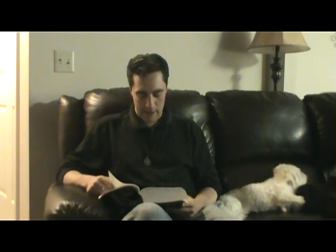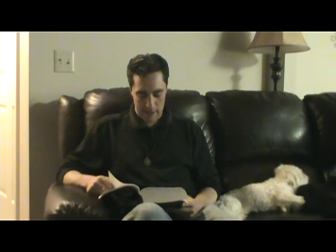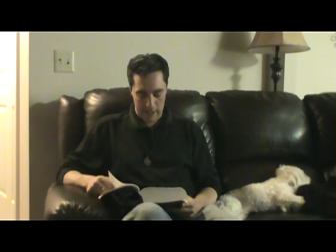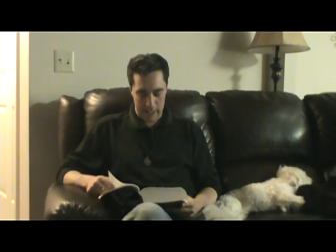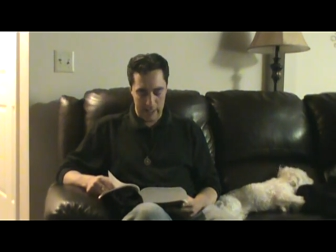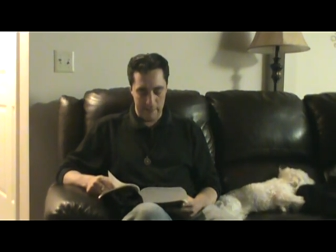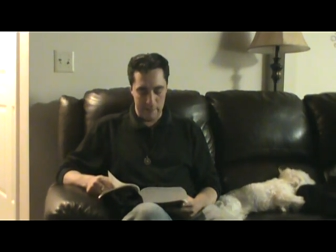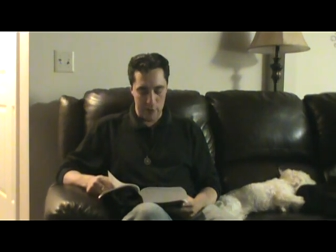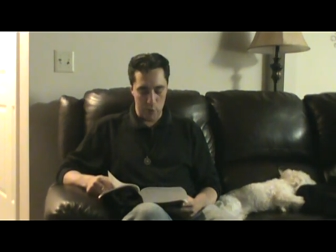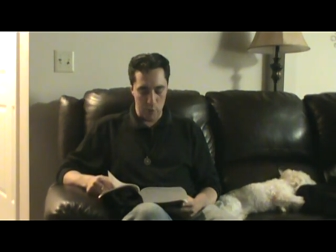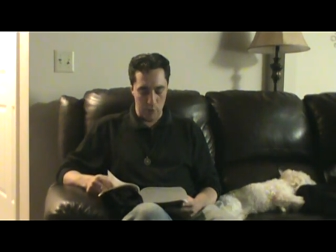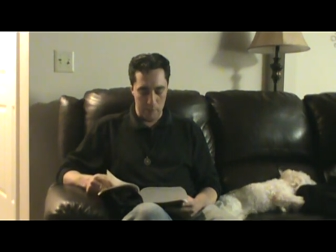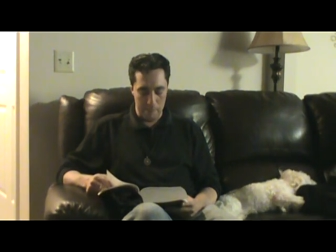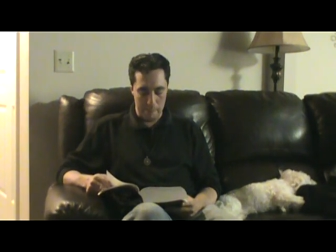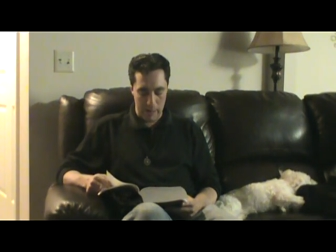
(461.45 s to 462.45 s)
The
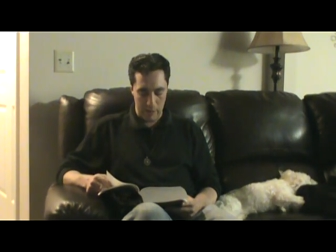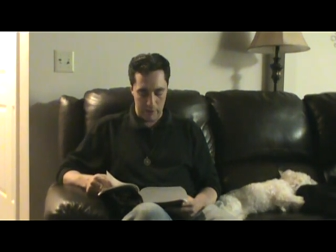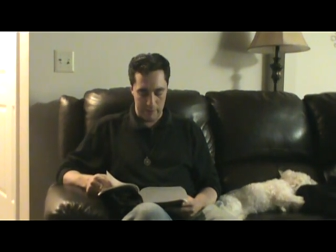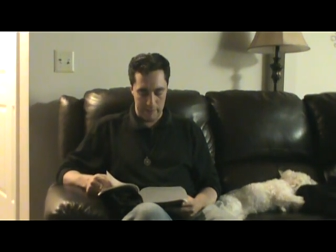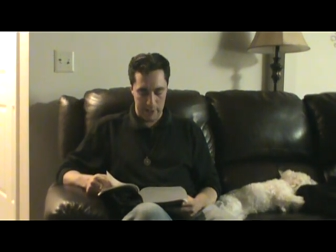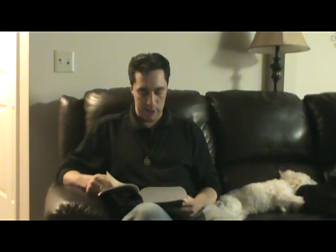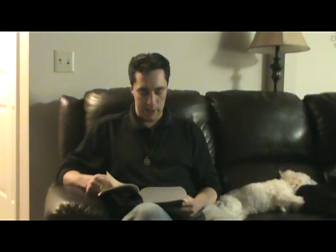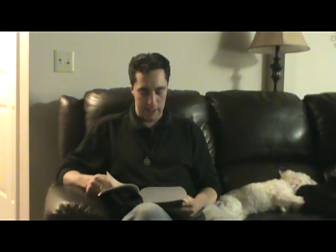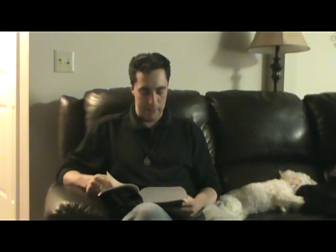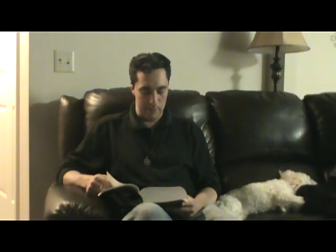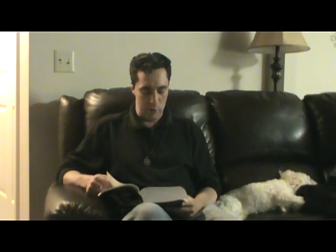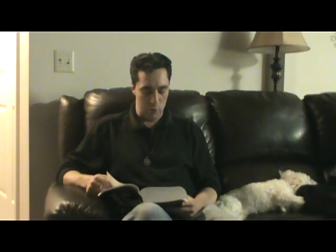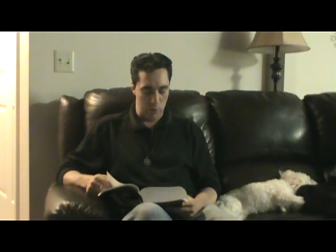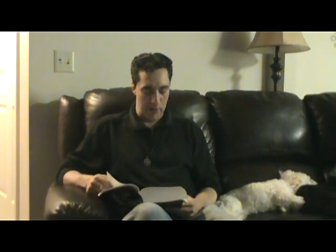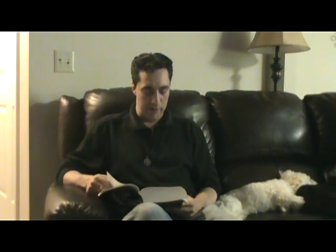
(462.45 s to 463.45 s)
individual merit of each of them
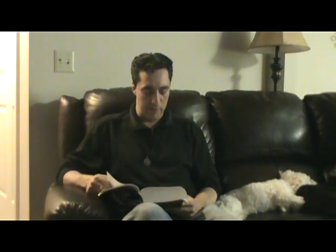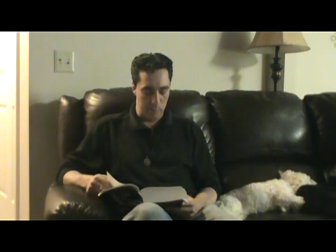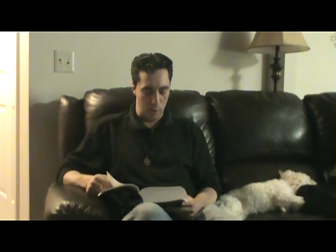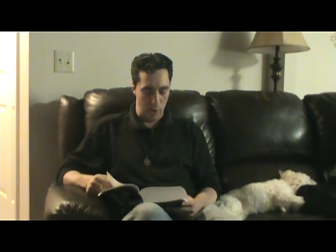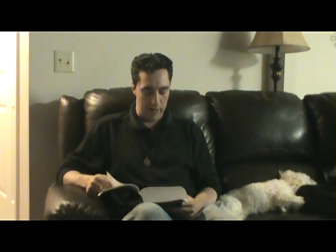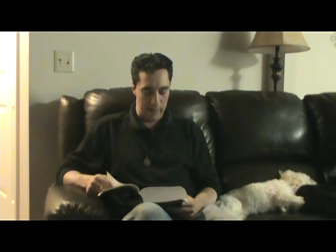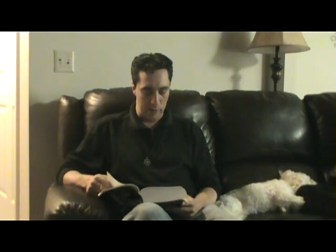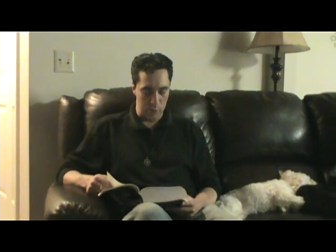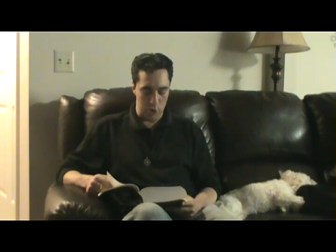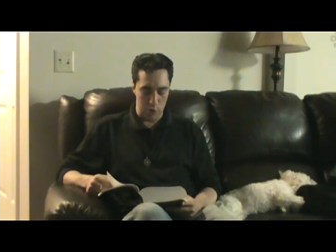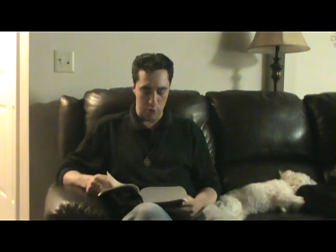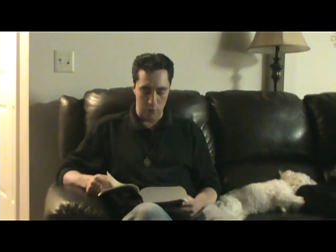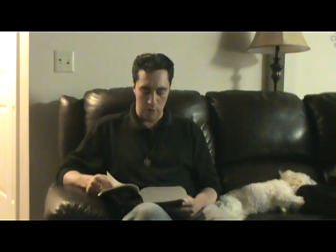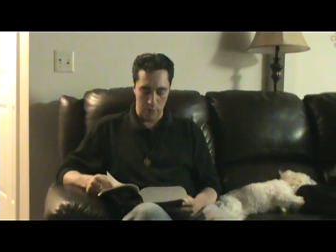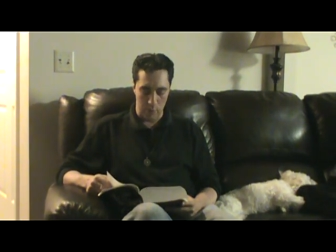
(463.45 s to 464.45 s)
is rather brought out in
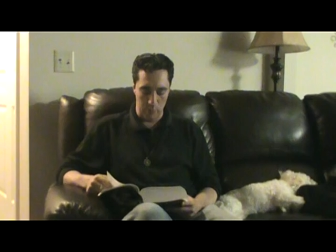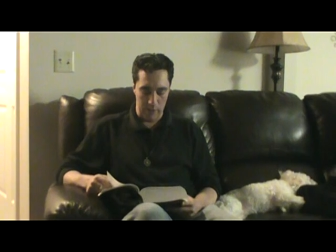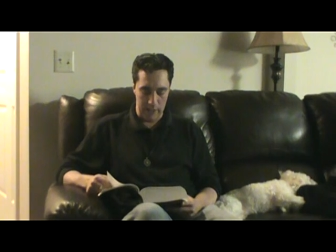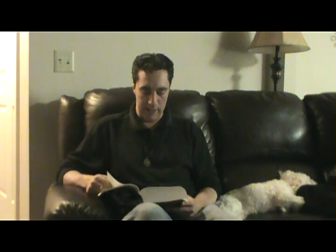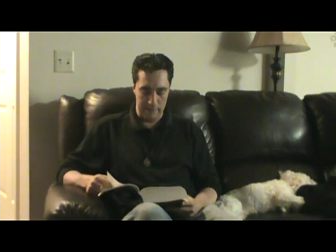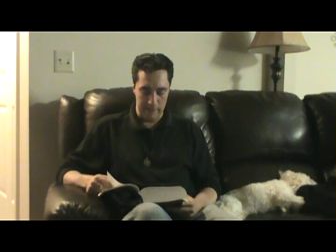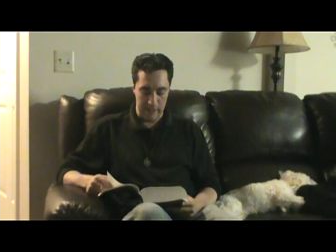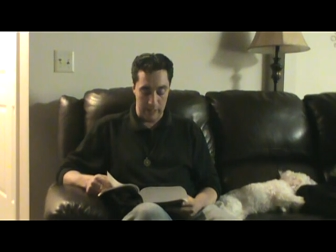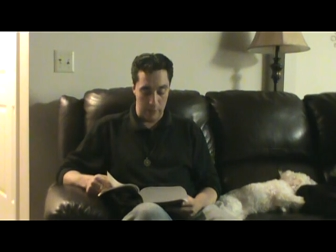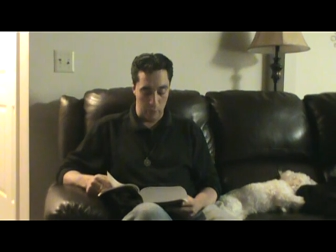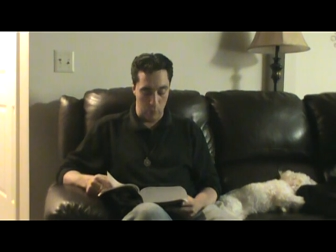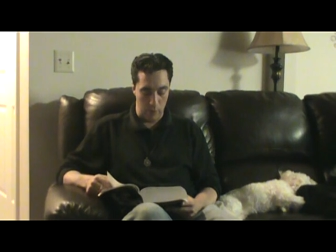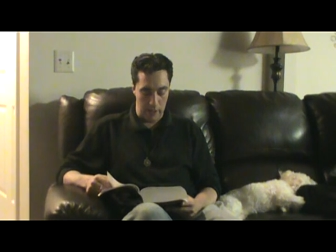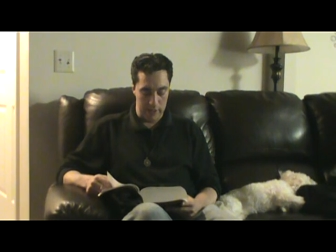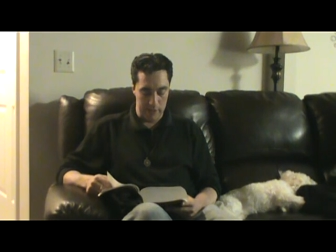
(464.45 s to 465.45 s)
stronger relief than
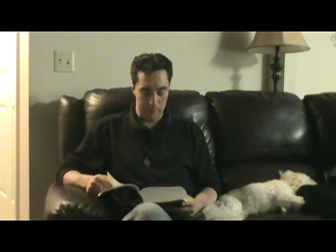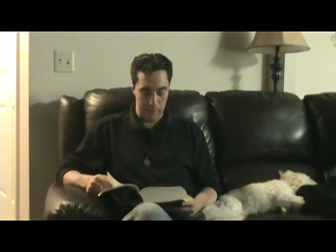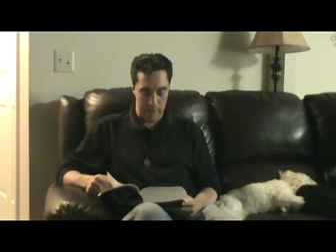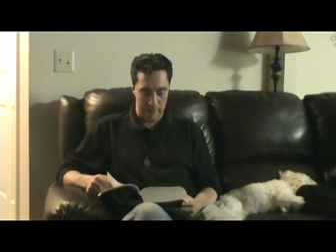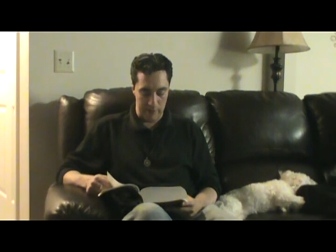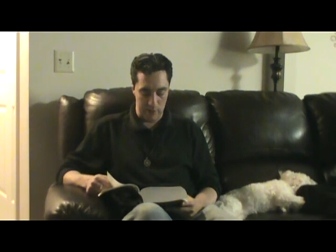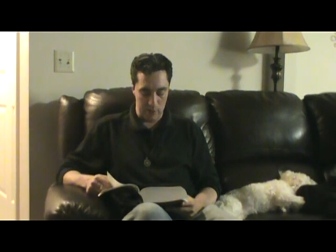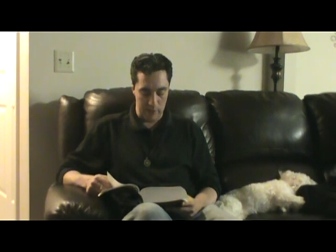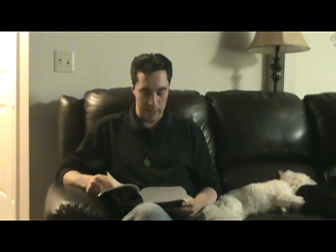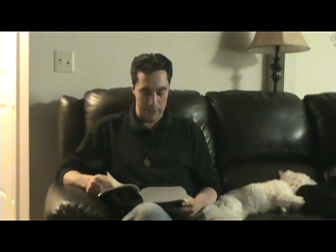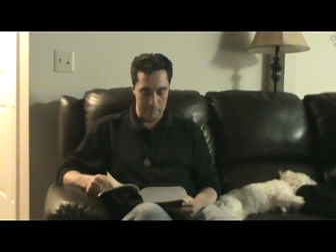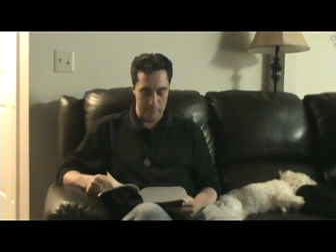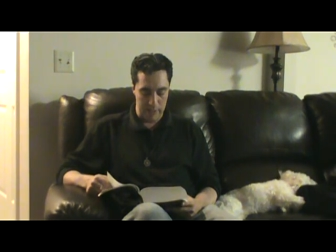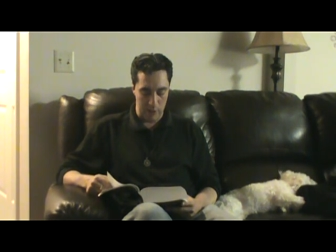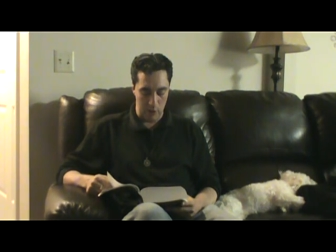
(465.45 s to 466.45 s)
otherwise by this
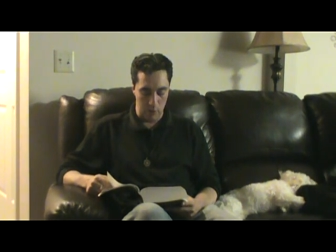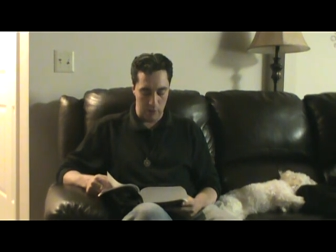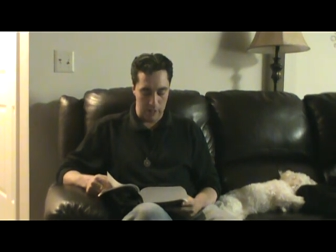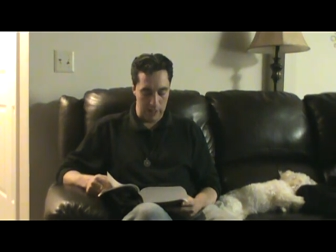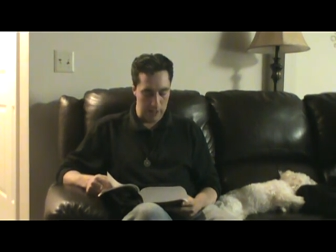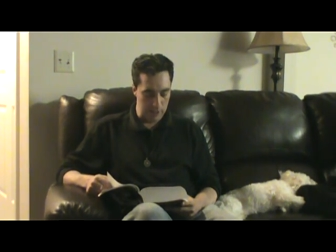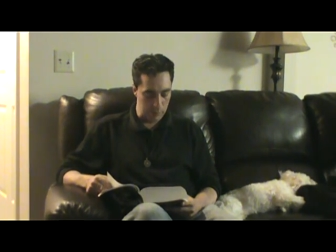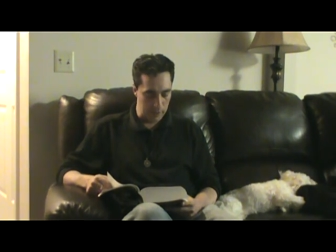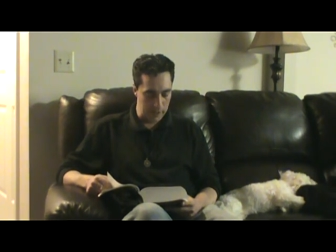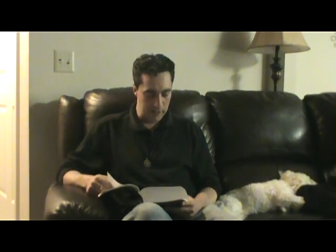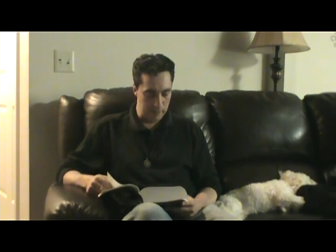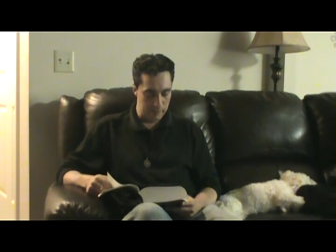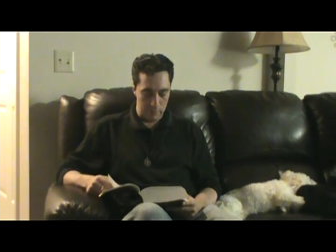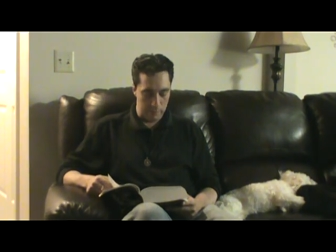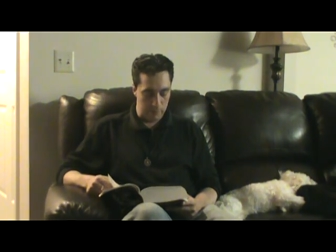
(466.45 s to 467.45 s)
same mythical coloring,